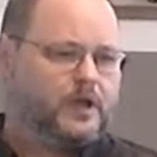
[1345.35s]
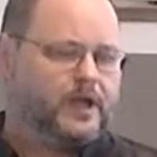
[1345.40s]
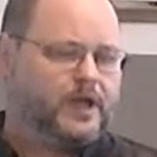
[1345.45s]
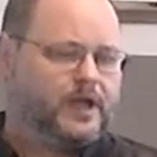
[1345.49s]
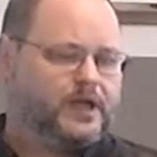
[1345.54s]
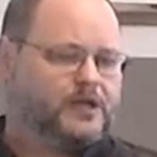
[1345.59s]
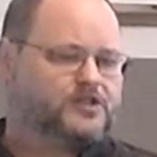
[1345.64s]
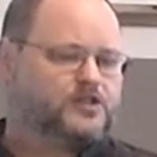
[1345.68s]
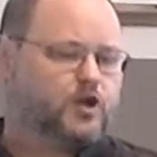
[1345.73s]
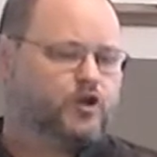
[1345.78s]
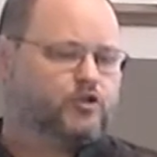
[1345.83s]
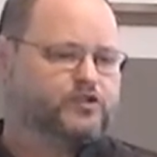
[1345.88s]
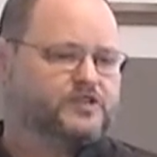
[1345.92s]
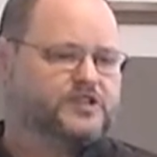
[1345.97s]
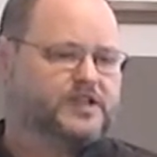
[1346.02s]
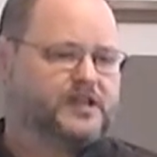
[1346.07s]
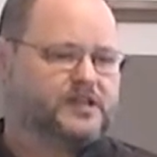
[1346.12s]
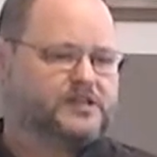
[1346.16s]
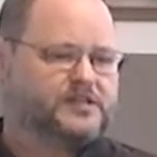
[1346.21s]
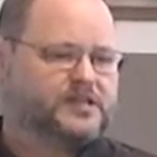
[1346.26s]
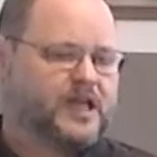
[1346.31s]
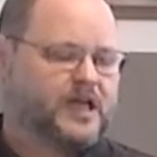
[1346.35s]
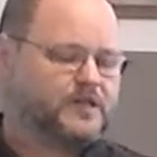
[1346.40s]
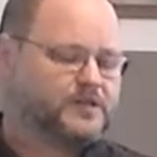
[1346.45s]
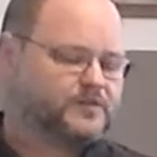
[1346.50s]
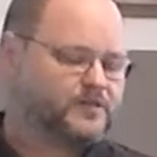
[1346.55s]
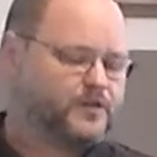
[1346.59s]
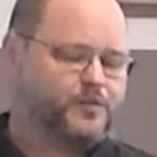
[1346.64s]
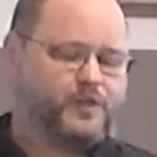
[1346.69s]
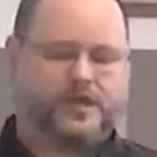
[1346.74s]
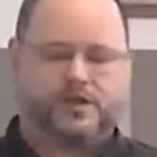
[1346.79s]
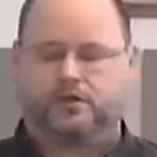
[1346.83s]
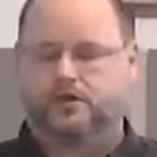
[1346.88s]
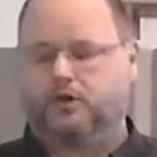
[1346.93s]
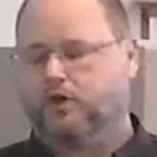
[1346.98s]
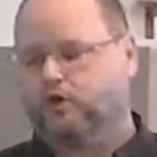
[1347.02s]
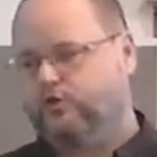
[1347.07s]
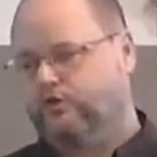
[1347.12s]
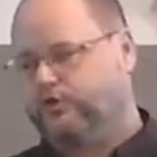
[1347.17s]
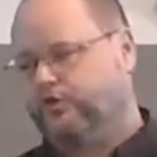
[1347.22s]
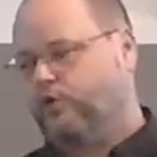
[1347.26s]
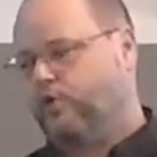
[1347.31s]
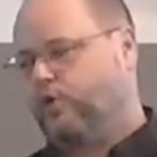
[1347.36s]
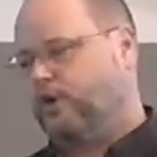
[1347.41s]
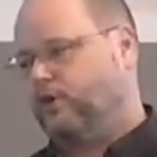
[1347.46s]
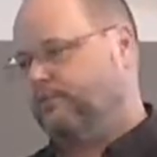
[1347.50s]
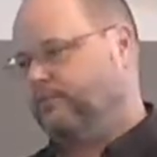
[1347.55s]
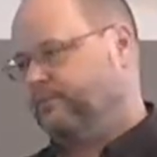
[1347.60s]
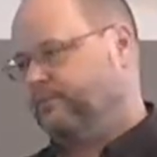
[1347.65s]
his own sins has to be atoned for,